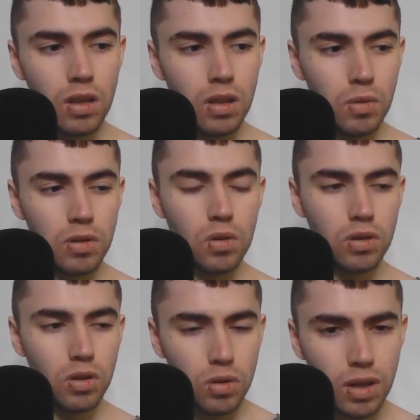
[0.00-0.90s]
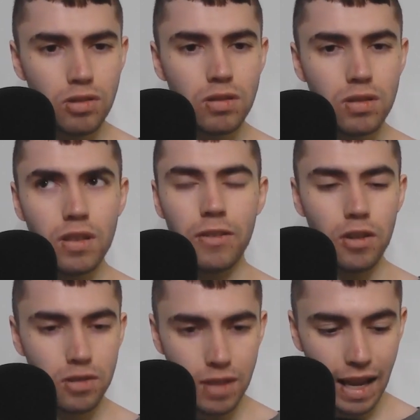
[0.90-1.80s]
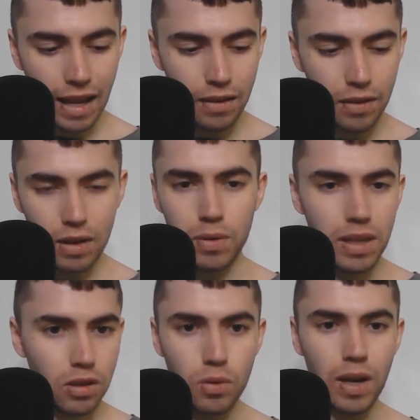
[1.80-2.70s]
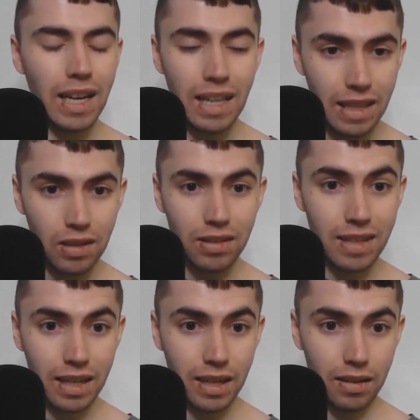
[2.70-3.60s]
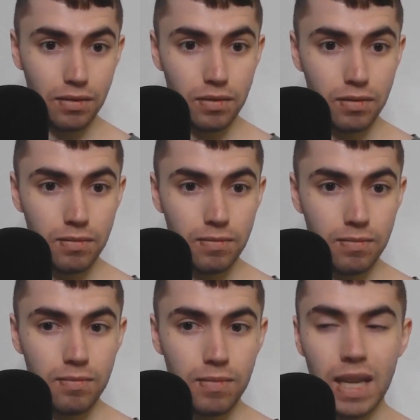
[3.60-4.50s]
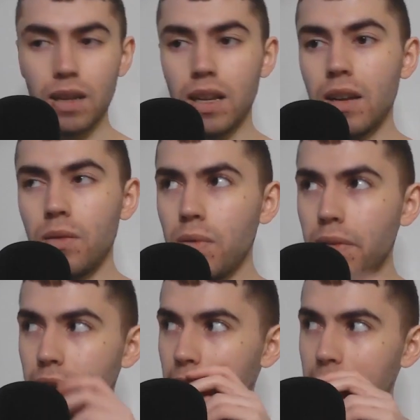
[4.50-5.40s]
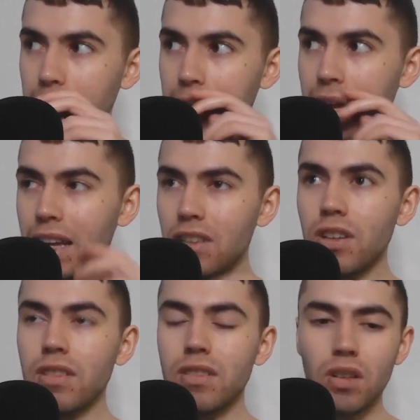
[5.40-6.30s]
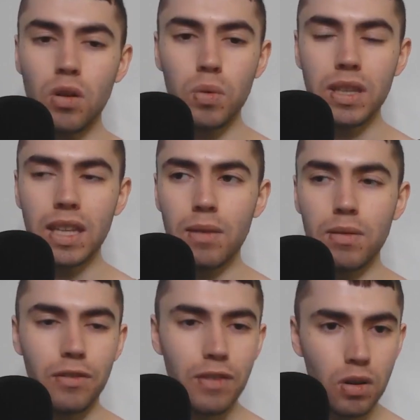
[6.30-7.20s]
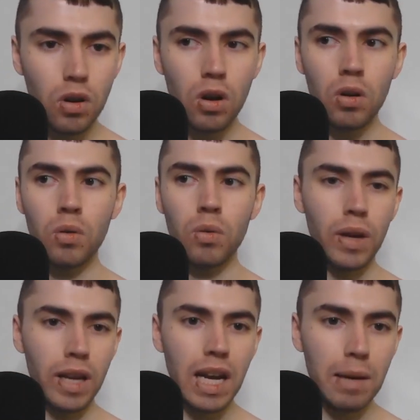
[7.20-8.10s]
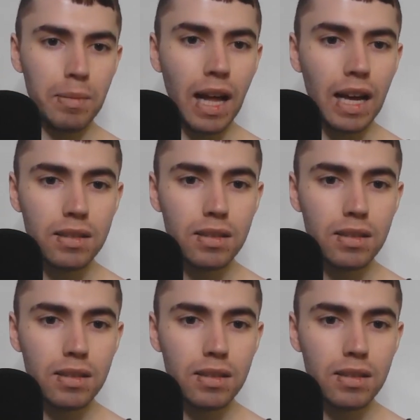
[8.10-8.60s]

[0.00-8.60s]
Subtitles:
we scored 2 touchdowns in the first half, and we didn't do anything in the second half. And then when we had a chance to go win the game with the field goal, it got blocked.